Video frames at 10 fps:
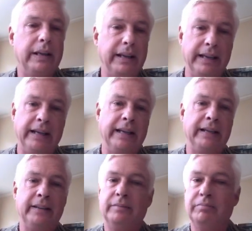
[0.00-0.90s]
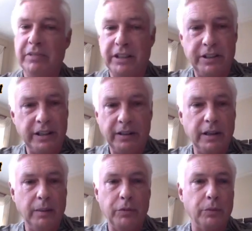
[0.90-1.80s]
and it didn't
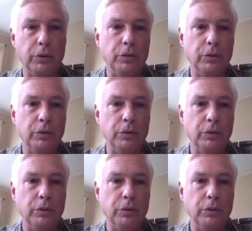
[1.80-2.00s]
come through.